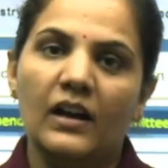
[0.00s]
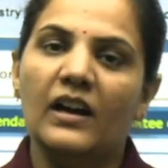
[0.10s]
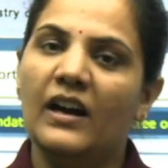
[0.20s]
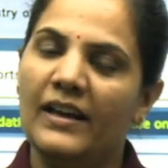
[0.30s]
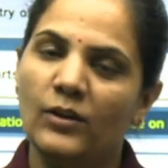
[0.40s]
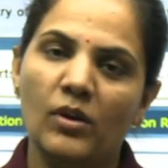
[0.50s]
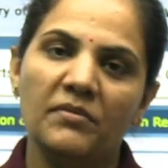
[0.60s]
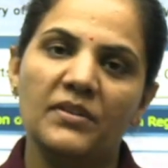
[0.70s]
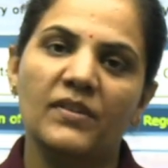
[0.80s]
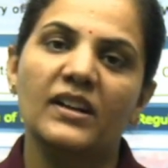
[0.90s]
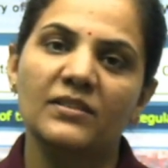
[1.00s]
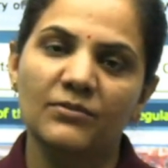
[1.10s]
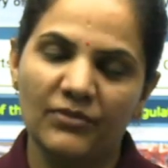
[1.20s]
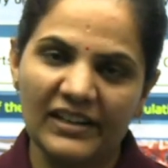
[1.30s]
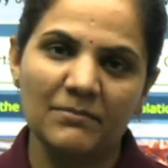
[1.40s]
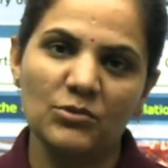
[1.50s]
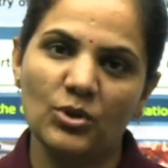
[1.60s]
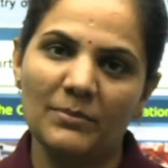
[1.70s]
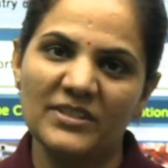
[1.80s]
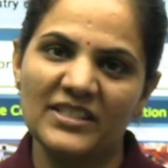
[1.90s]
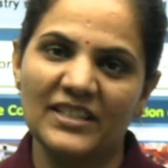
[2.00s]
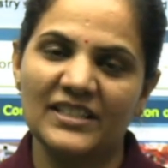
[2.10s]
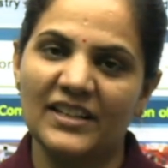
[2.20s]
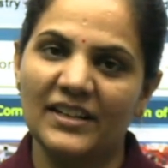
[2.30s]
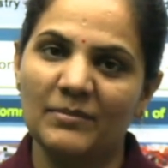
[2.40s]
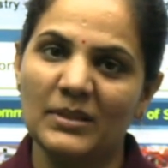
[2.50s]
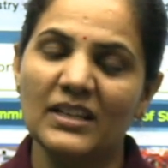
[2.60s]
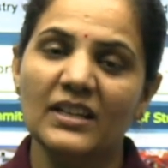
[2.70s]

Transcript: Hello everyone, welcome to IMS Gate Academy.